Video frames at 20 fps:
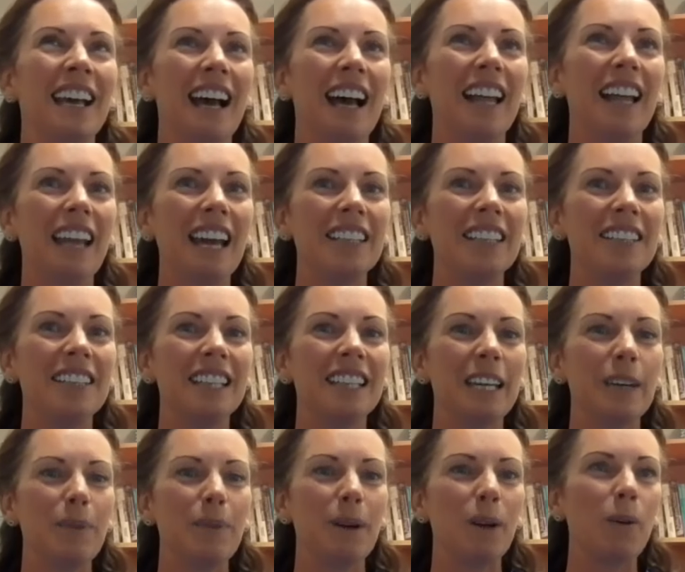I like to
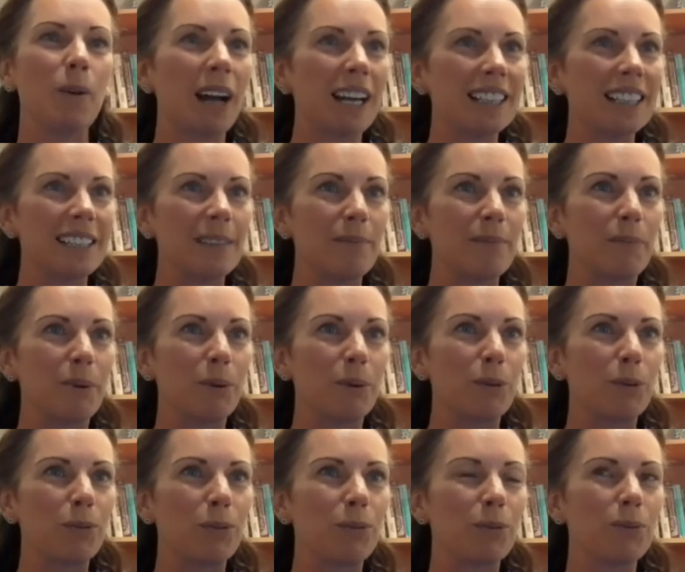keep it quite
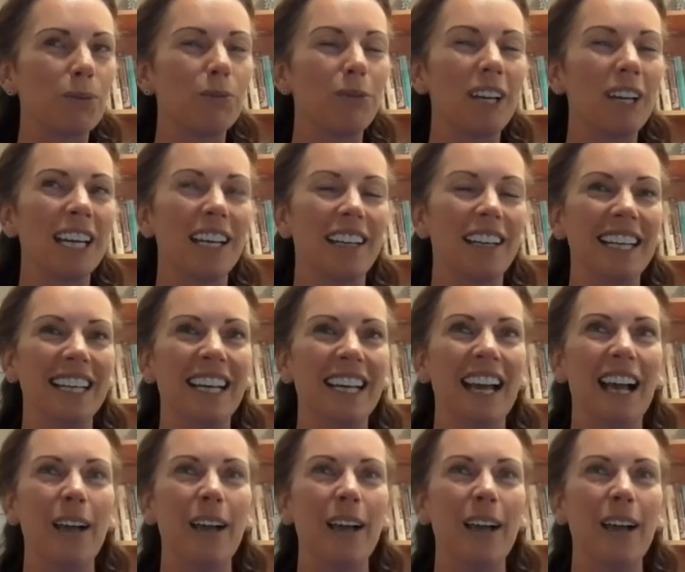simple, really.